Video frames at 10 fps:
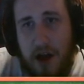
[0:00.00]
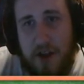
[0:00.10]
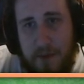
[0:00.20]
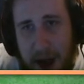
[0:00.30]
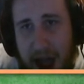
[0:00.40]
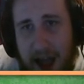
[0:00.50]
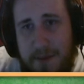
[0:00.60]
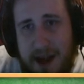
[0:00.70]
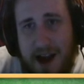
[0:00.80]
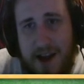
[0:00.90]
It's
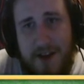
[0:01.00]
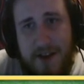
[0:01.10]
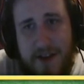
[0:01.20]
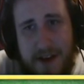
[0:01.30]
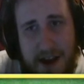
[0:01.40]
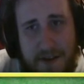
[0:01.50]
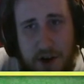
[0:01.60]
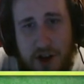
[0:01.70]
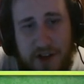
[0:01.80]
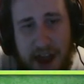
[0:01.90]
bad because
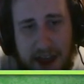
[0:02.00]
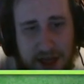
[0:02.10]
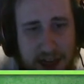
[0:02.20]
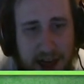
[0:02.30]
if you just take